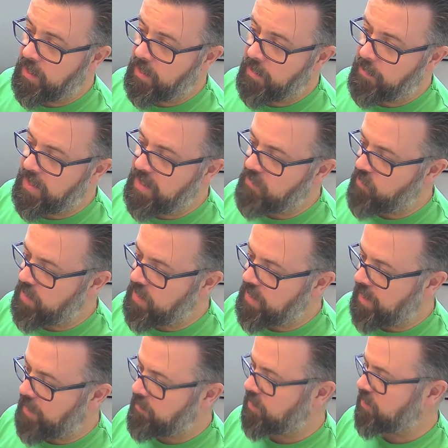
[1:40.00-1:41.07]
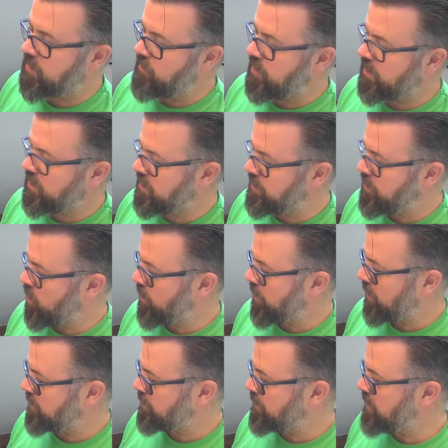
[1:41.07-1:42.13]
been recapped, because the rest of the board
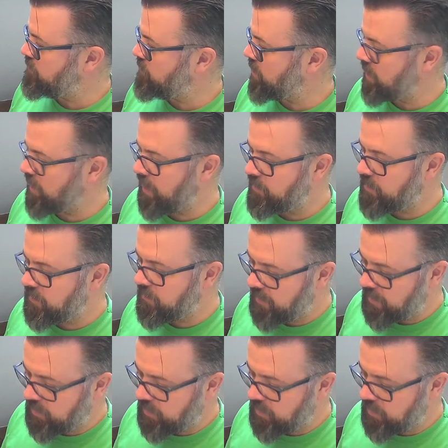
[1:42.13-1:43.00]
has been recapped. In fact,